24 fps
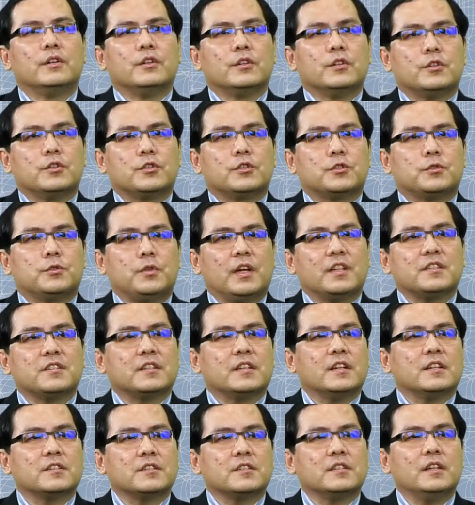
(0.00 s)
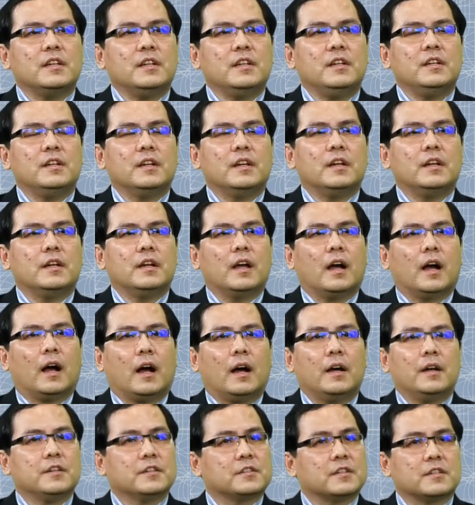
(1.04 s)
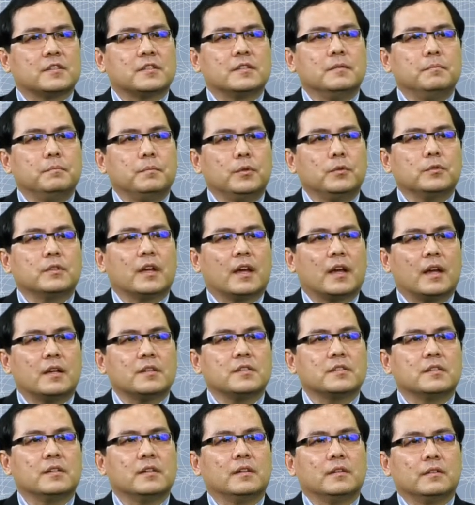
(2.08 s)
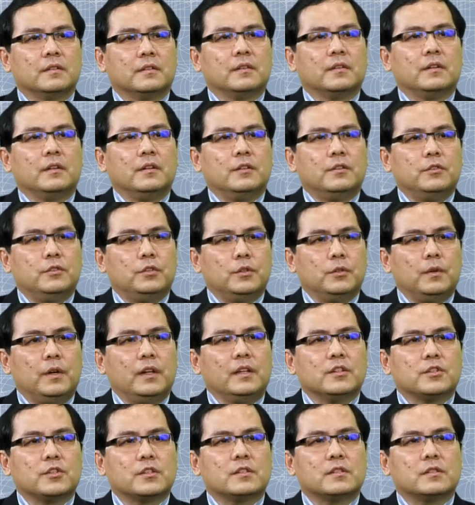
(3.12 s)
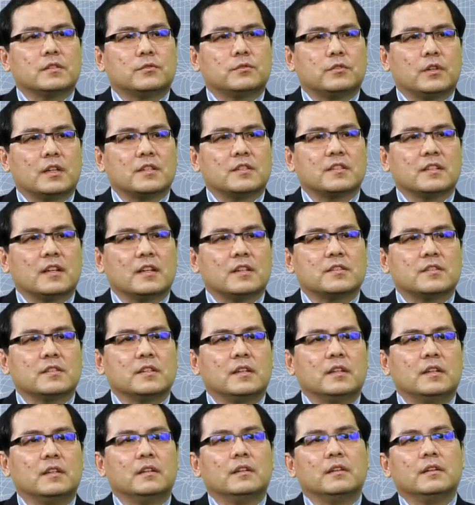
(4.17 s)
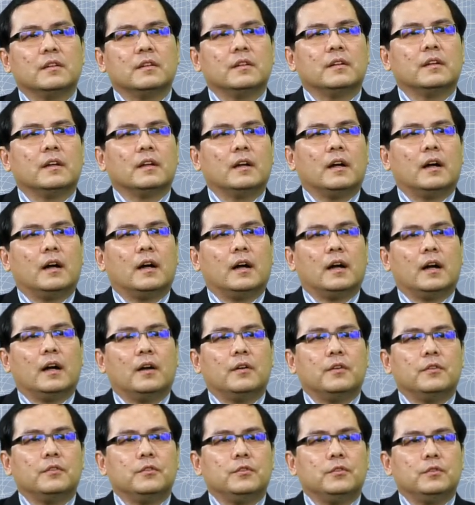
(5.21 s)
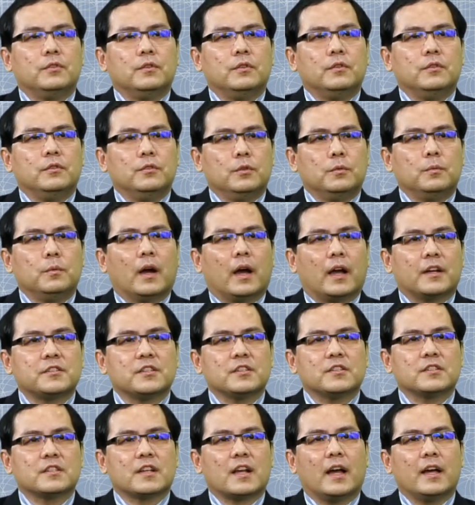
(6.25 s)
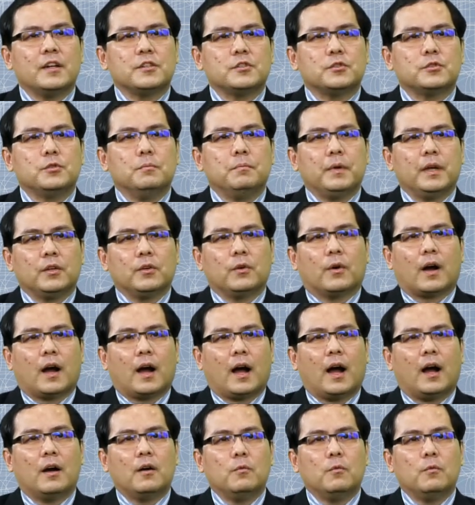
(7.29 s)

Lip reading: Stress testing is a simple test. During a stress testing, you will exercise to make your heart